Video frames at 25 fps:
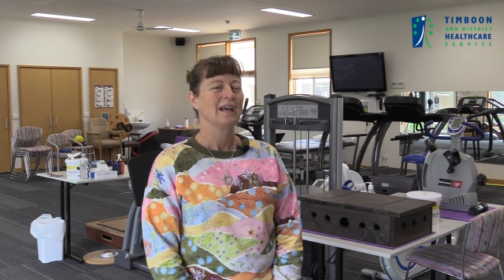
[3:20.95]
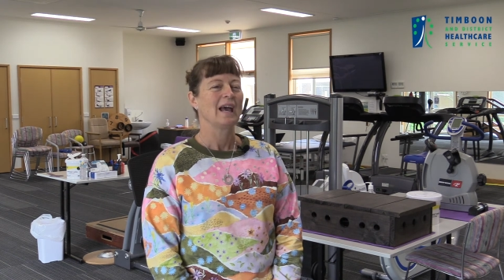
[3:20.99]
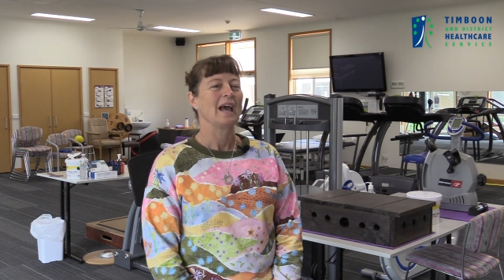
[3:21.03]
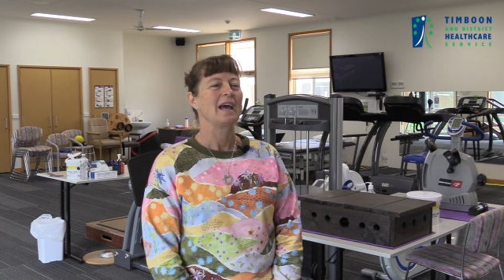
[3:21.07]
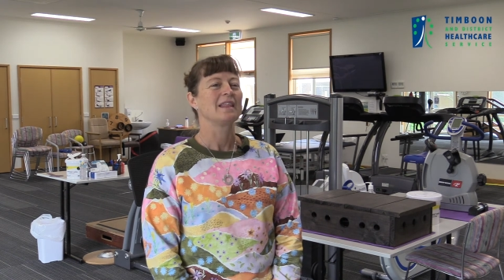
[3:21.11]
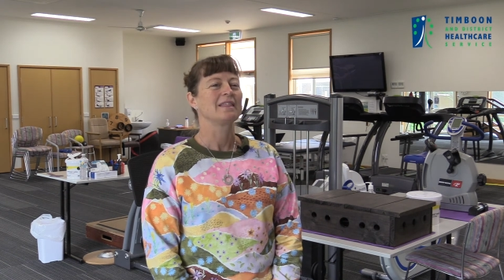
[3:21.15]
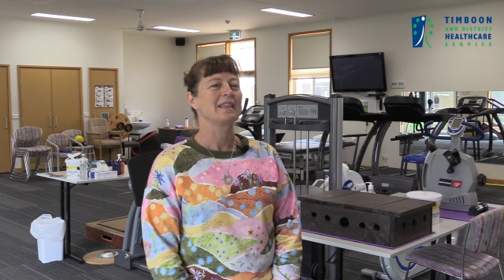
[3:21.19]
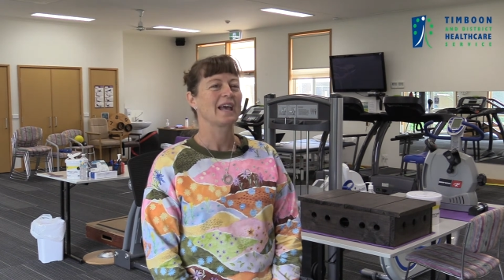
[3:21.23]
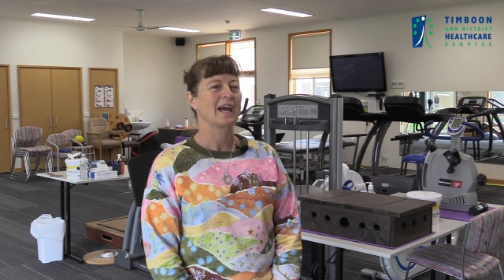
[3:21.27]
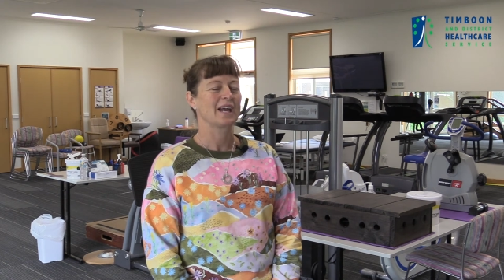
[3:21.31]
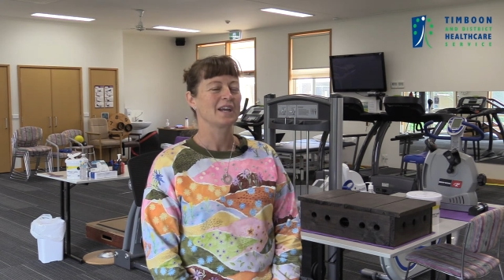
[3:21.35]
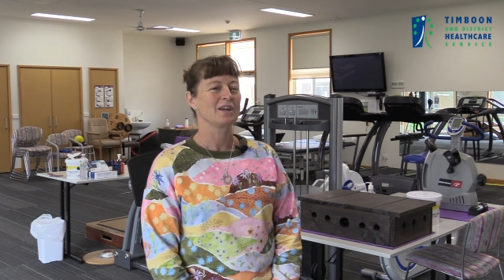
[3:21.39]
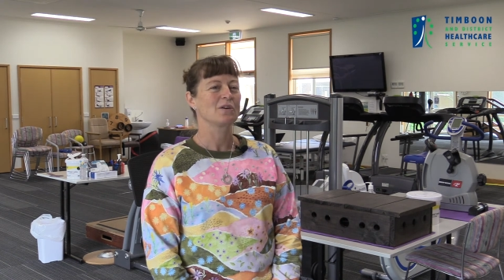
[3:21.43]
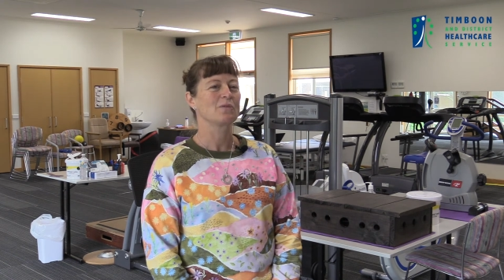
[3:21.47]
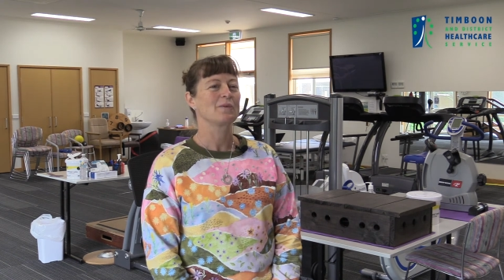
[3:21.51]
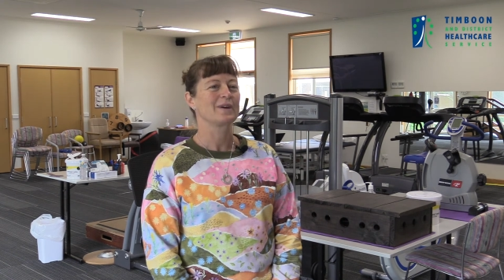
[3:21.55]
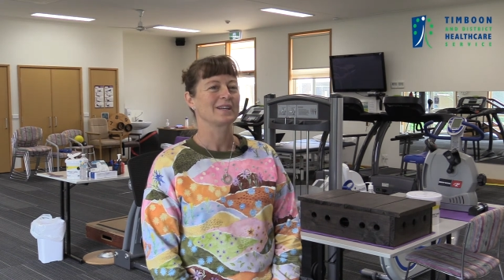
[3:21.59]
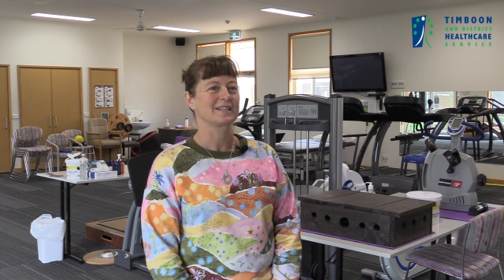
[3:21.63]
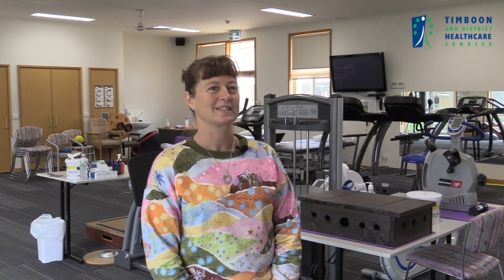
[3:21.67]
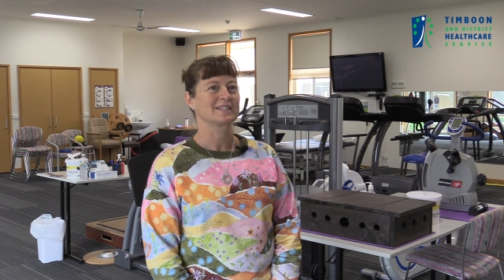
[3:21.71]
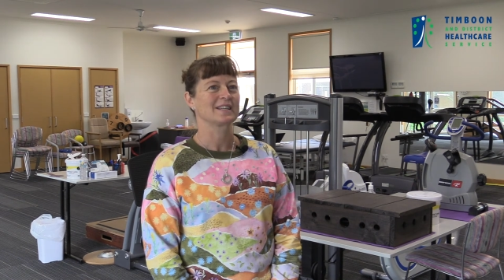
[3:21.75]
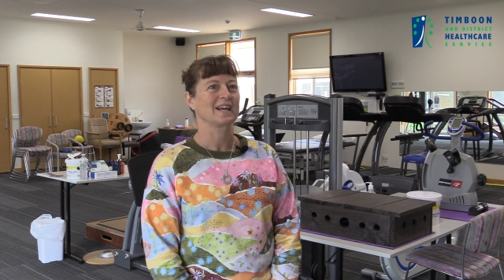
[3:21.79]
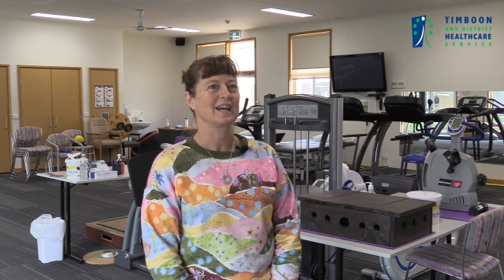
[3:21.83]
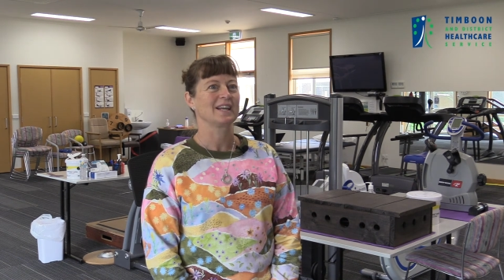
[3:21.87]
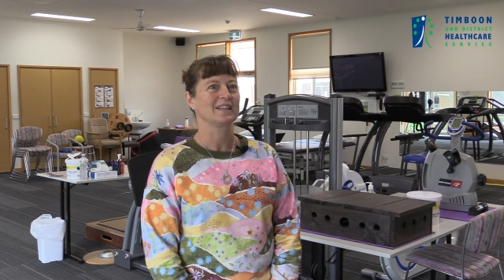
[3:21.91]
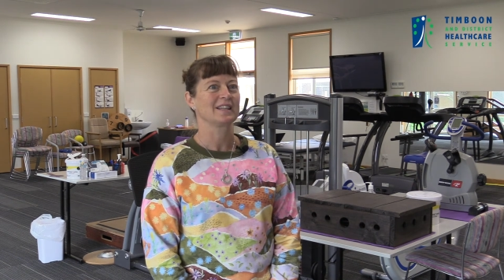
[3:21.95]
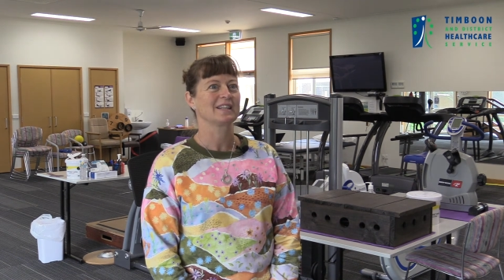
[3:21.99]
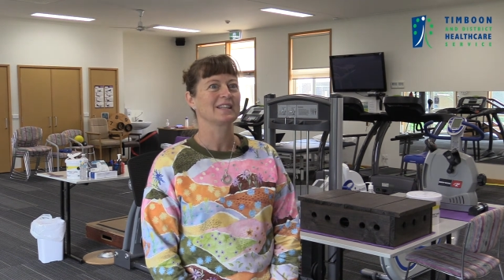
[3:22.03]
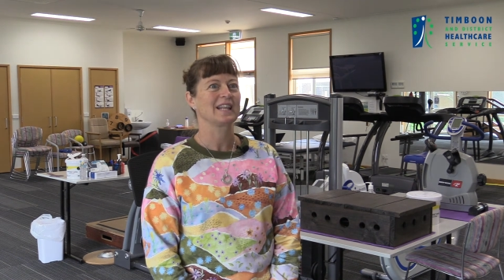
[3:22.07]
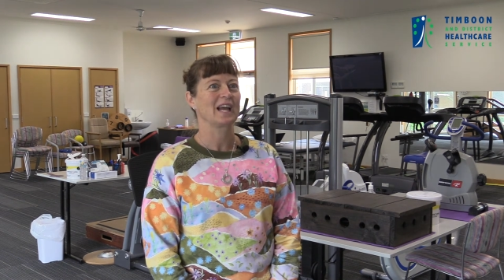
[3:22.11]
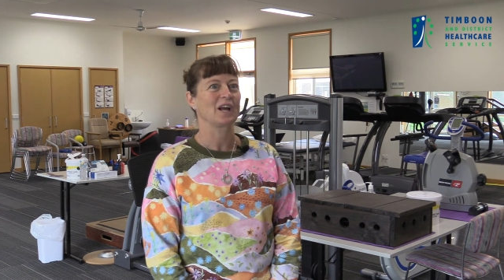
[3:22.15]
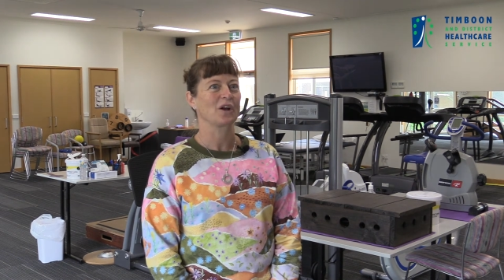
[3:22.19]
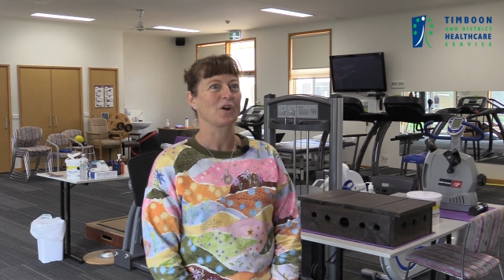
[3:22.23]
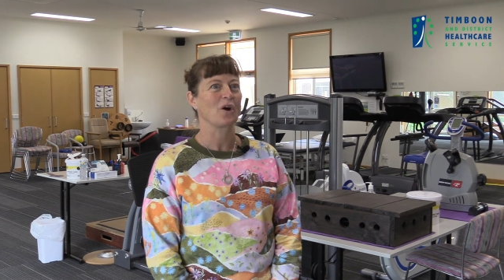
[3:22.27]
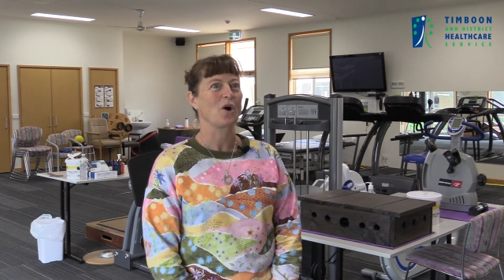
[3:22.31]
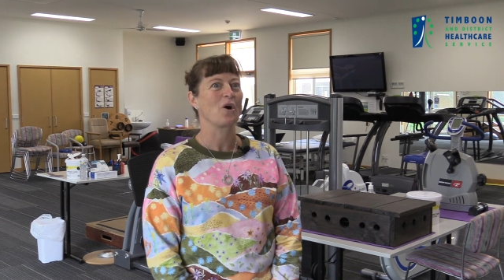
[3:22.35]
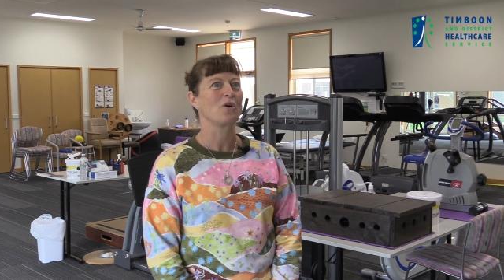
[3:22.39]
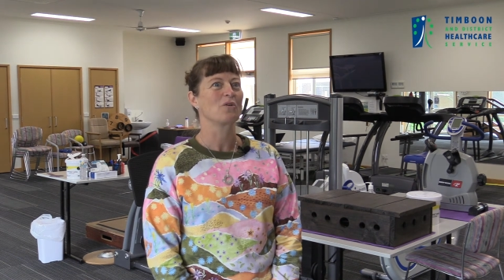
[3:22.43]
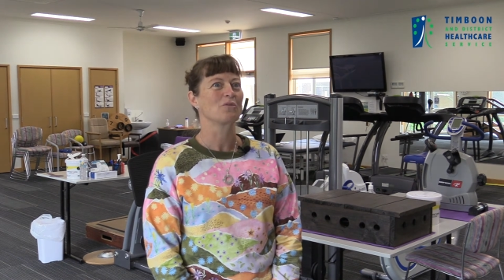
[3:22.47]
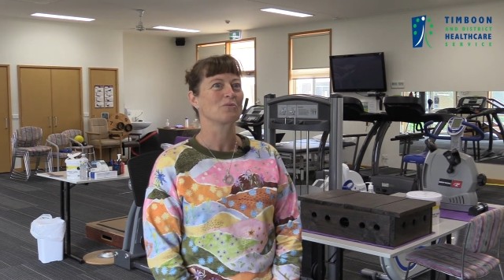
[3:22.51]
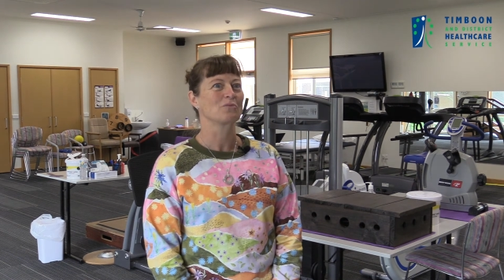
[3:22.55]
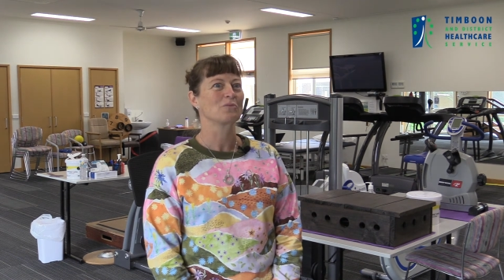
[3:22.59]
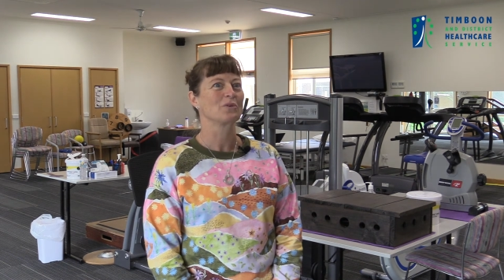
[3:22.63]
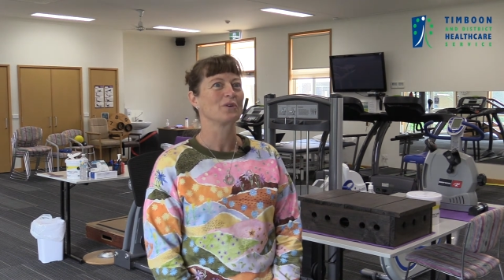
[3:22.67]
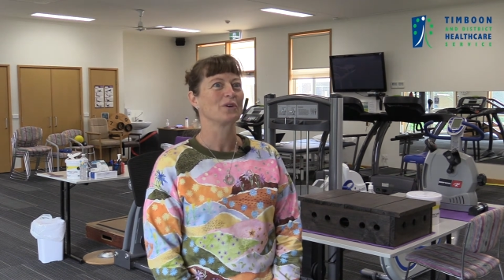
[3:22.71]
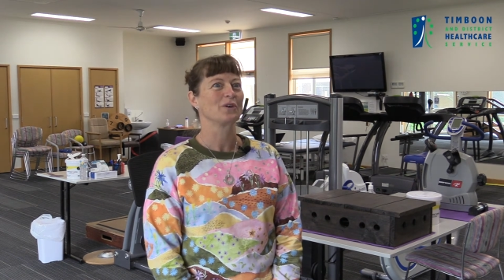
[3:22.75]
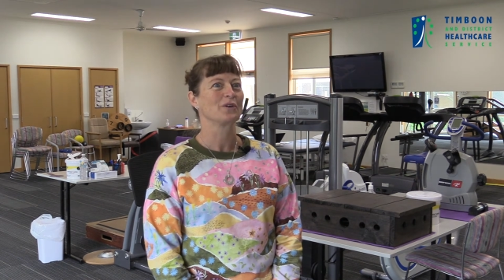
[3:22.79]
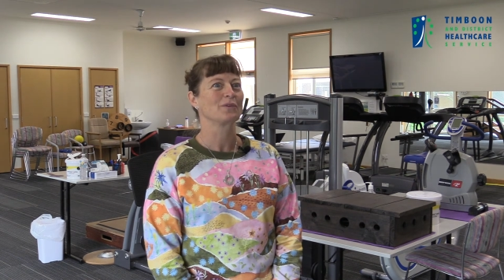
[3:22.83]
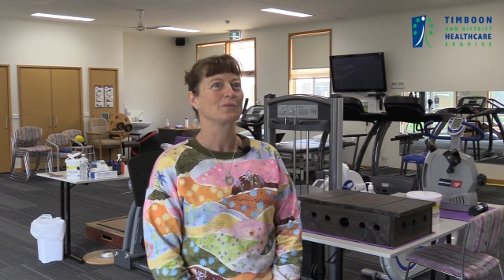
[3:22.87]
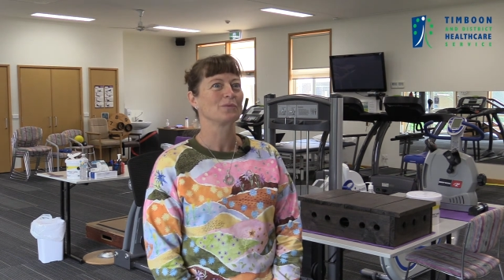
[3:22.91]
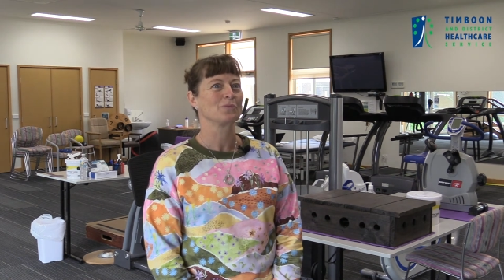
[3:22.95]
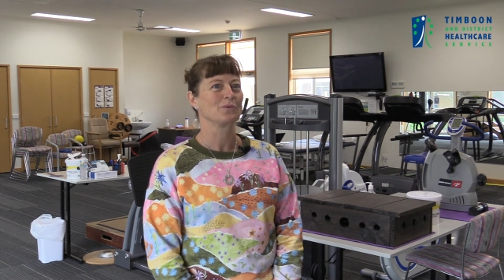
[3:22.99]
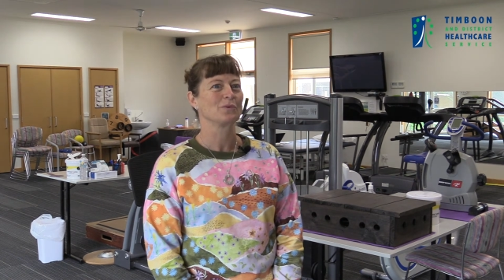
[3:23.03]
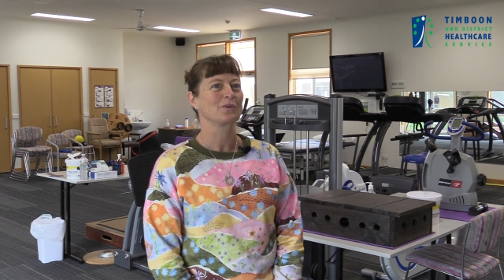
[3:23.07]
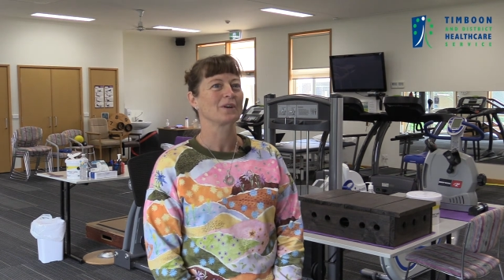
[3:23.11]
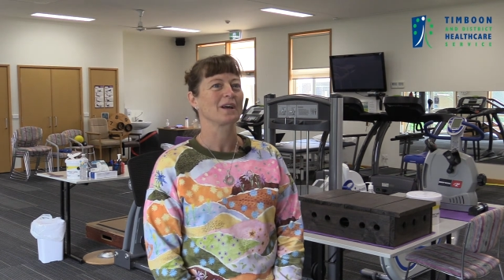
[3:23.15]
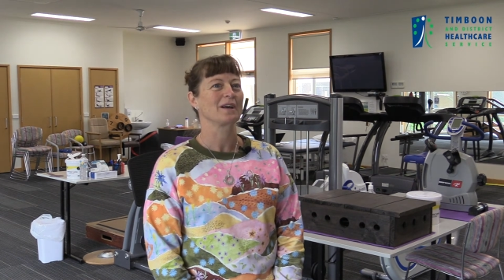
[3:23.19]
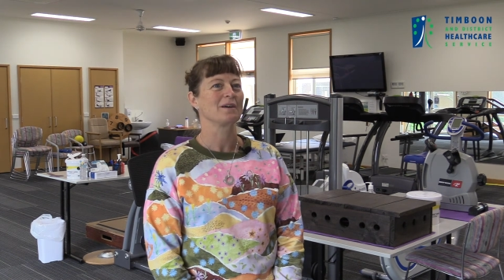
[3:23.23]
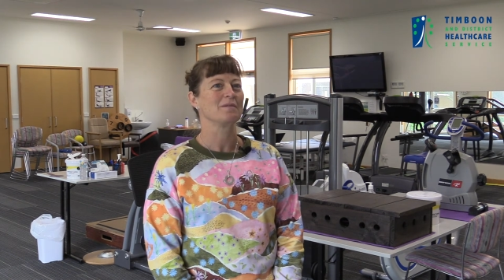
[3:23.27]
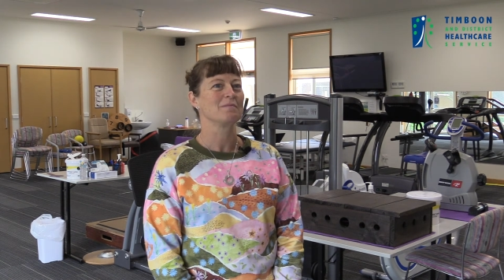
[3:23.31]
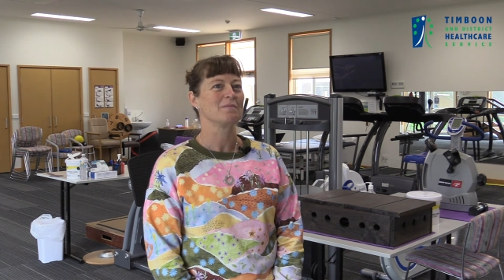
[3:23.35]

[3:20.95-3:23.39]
And they always say that cold water